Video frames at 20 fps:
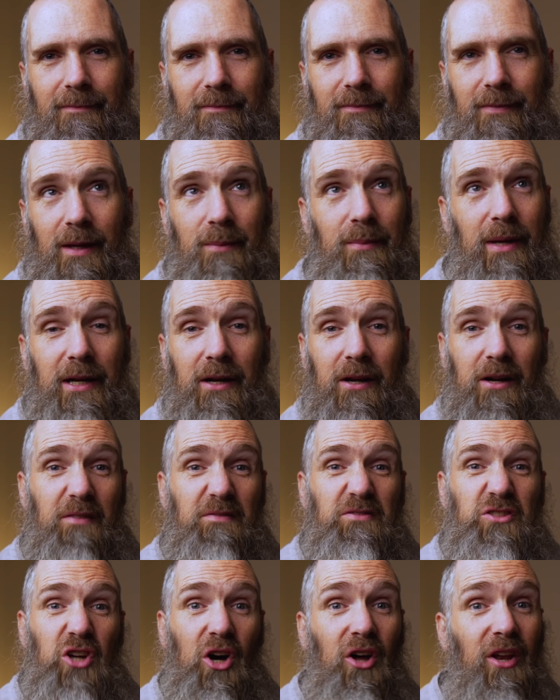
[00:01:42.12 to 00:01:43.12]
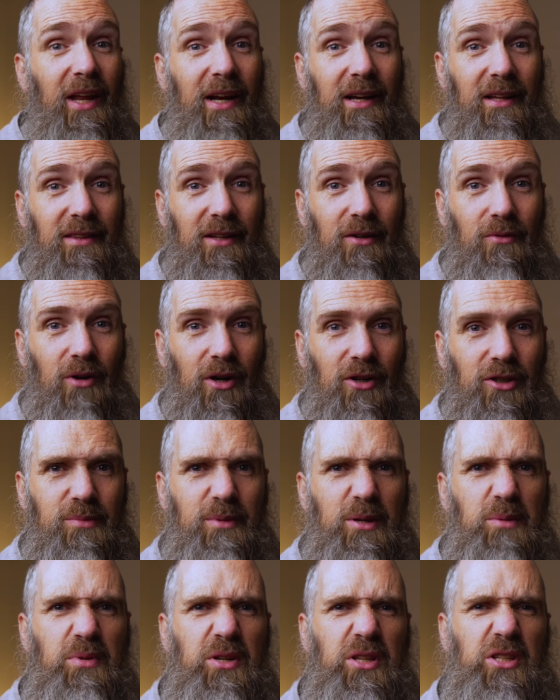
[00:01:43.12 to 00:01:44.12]
They may not have done anything wrong to
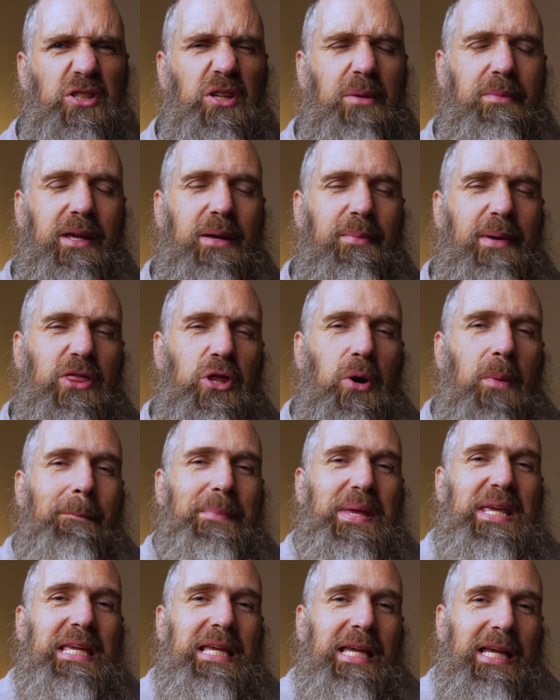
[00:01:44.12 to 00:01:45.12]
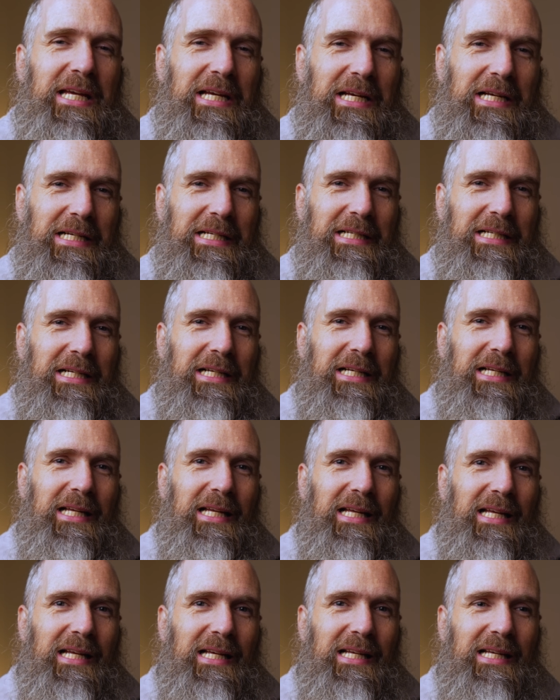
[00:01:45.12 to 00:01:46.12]
me, but something about their being.
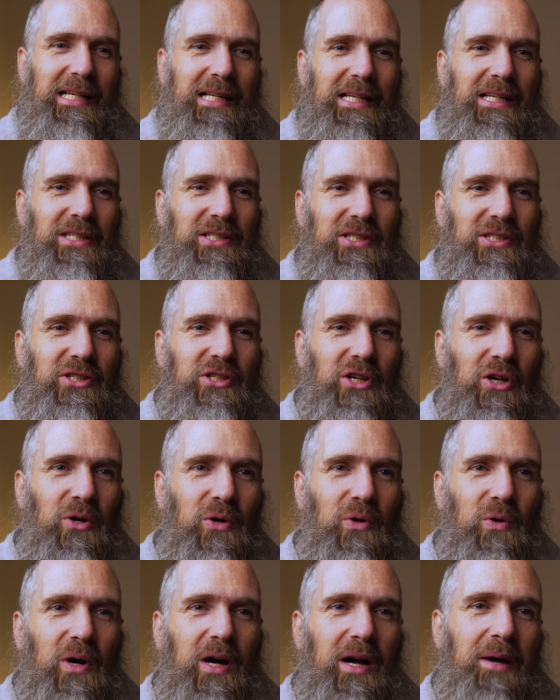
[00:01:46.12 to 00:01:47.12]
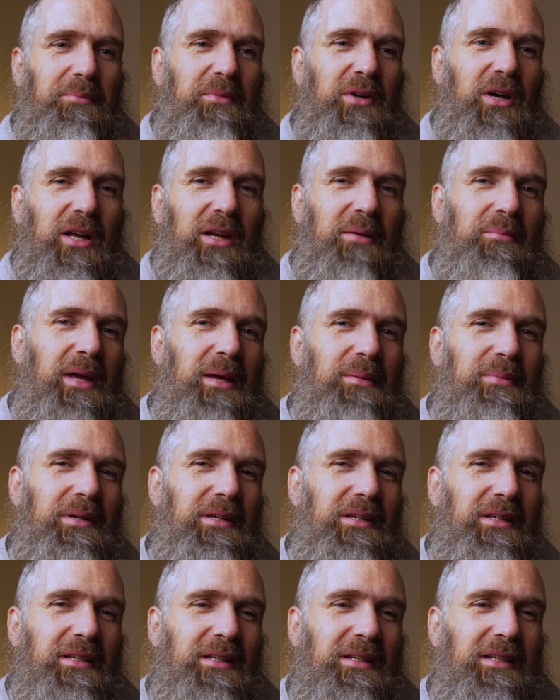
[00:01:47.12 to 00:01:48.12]
So I'm going to
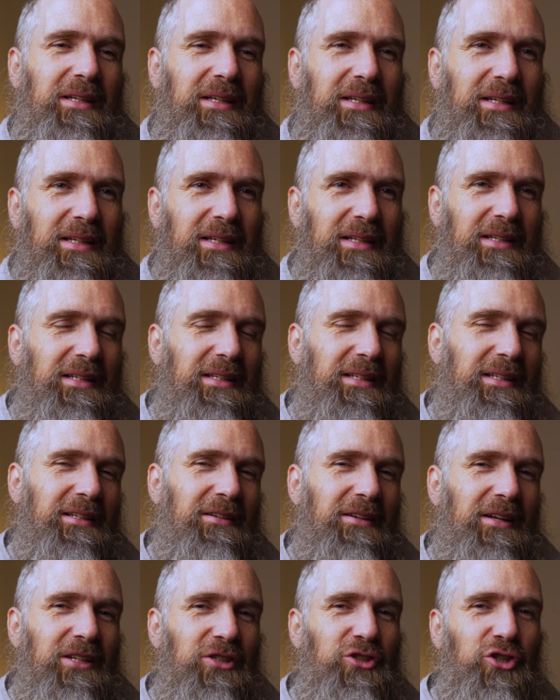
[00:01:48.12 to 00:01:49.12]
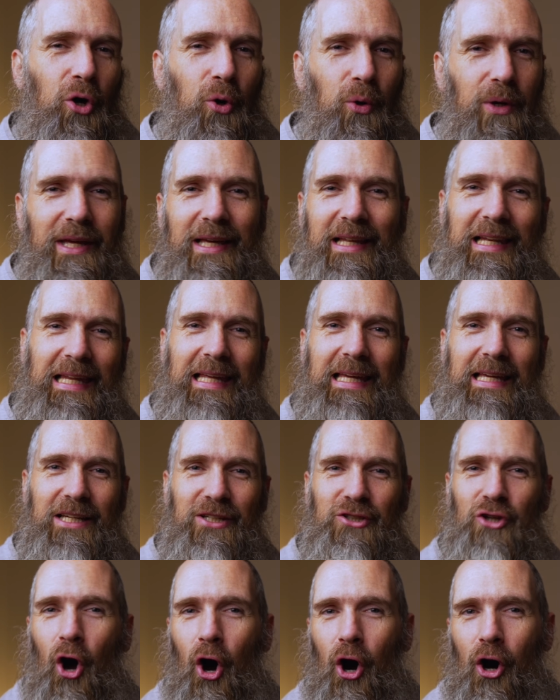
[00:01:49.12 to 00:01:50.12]
maybe jokingly
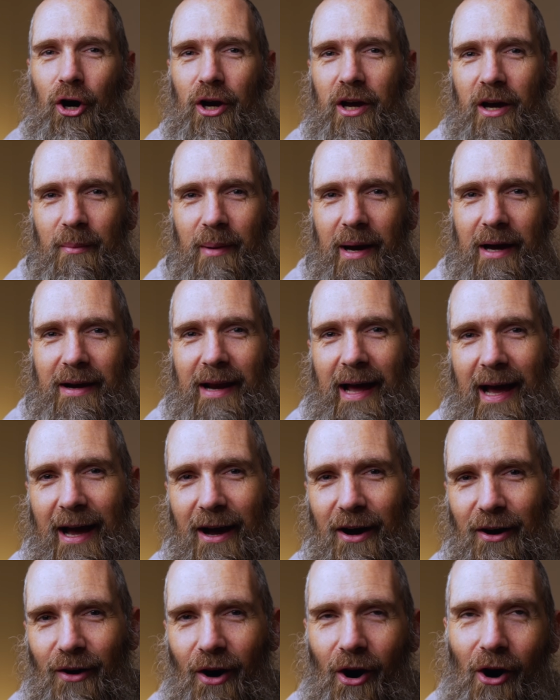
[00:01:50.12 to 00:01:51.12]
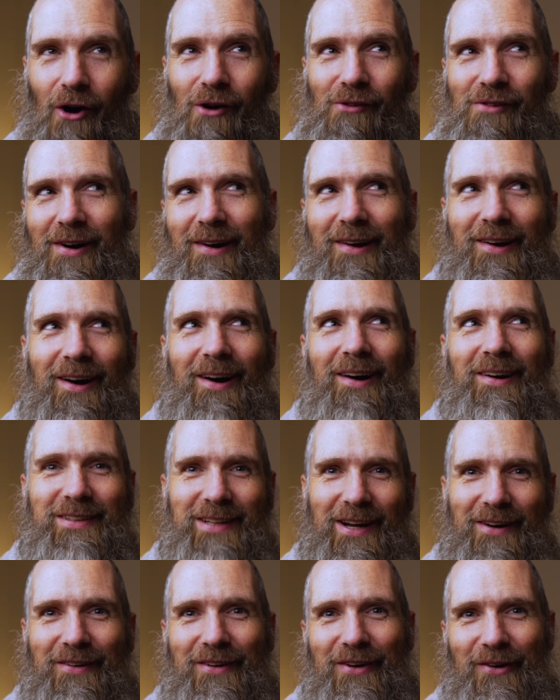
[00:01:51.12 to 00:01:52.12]
talk about how, oh my gosh,
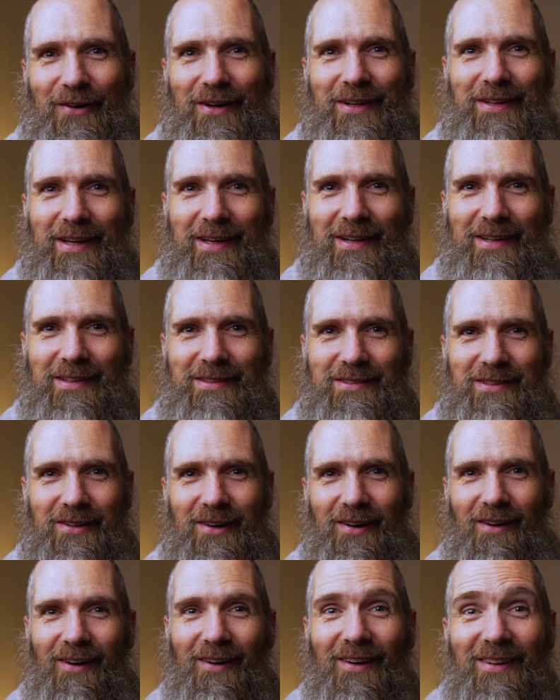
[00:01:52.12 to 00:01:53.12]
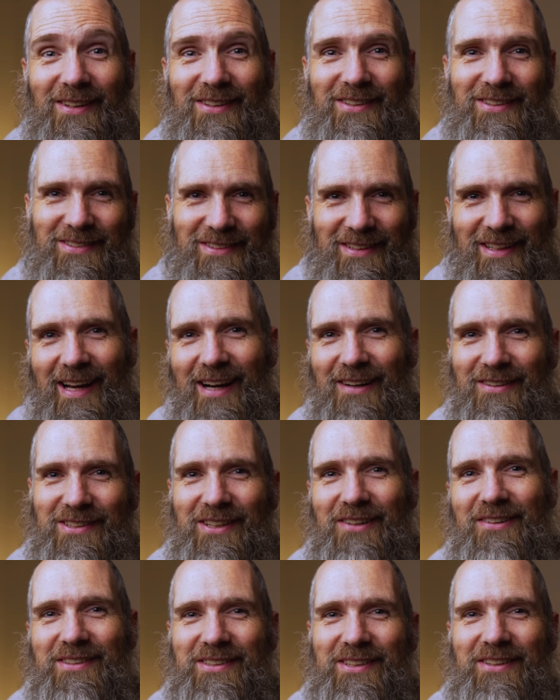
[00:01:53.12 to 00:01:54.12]
how annoying that is. Or, oh, did you see how
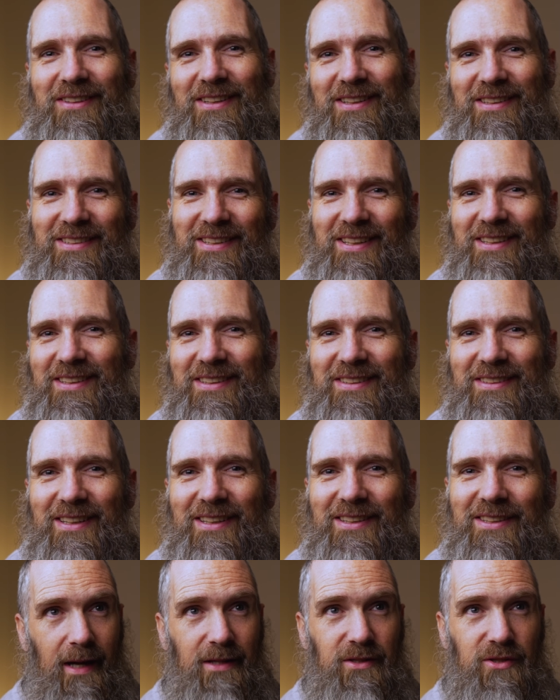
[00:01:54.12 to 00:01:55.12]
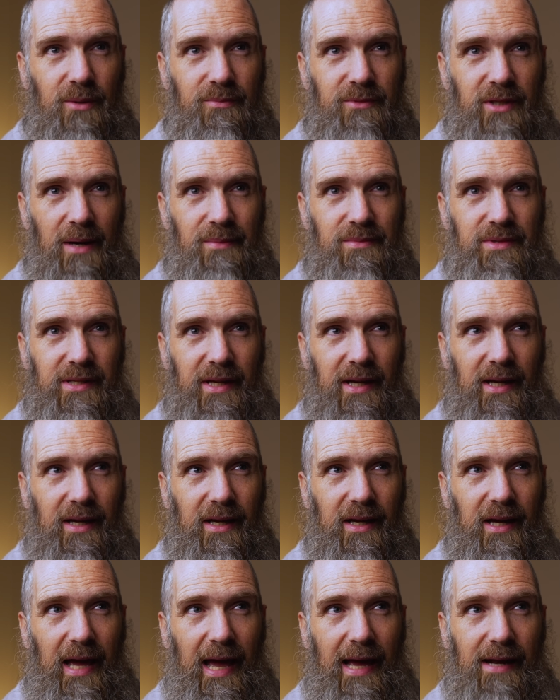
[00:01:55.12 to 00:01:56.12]
so-and-so did such and such? And sometimes
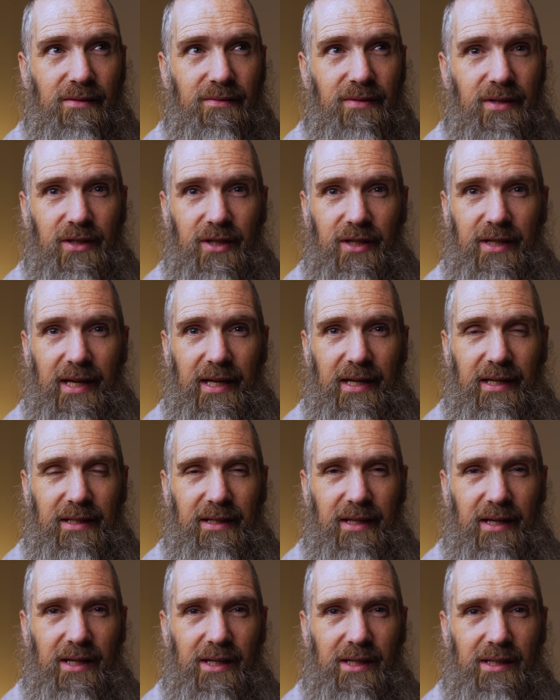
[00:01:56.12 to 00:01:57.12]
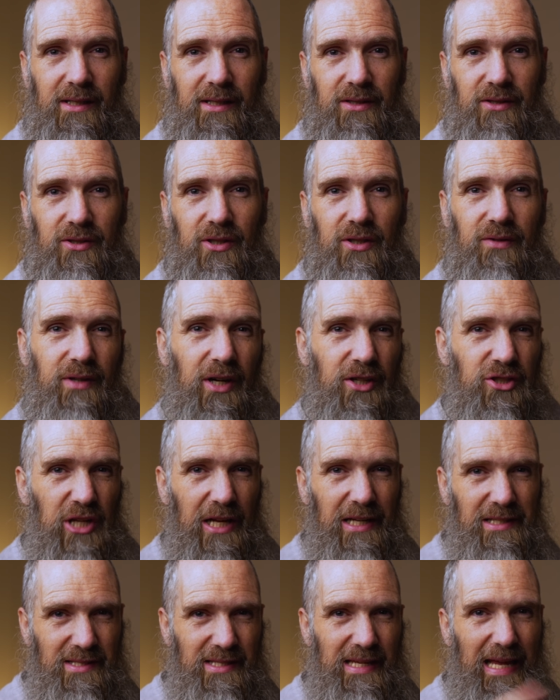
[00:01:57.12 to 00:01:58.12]
envy could get in there. So you've got
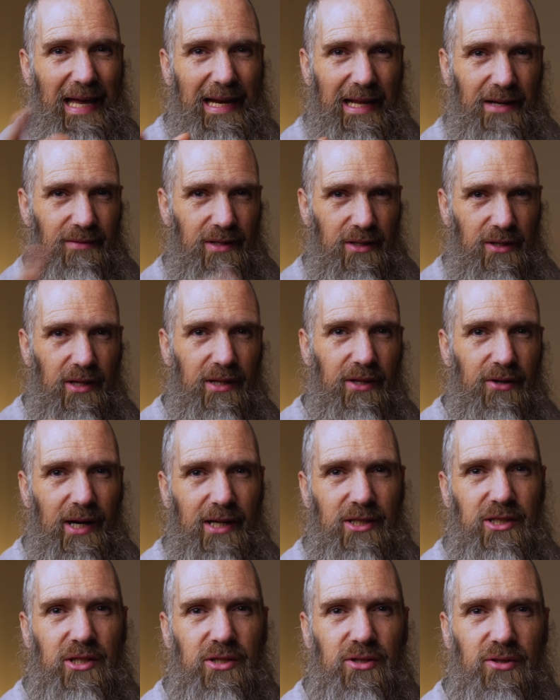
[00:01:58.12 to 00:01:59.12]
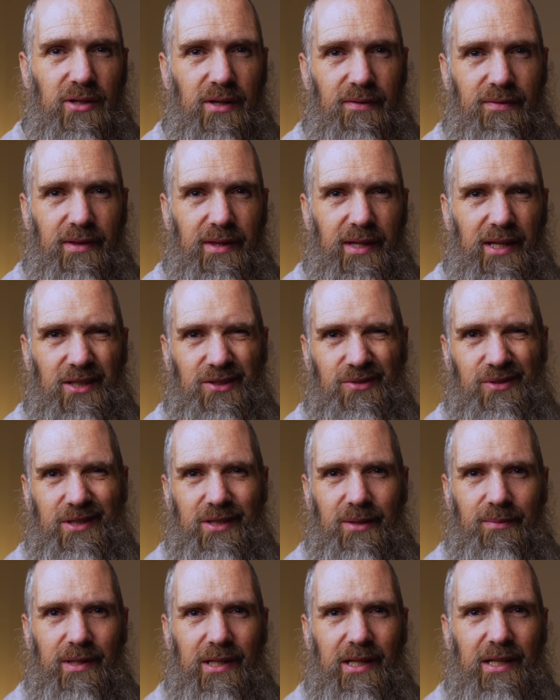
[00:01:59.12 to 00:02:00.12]
jealousy and envy, and they're actually two different things. We
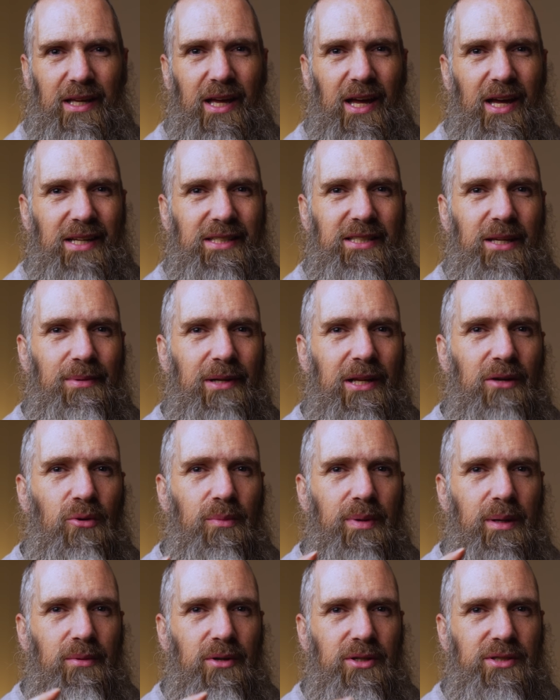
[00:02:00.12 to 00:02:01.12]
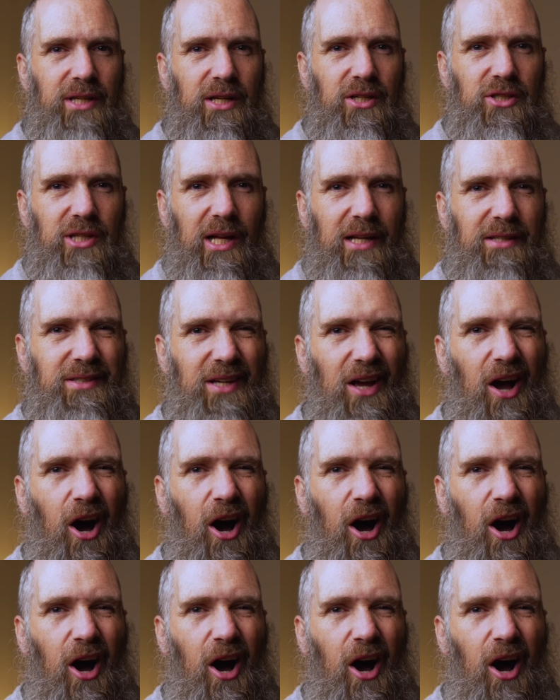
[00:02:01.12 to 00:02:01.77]
typically when people are saying jealousy,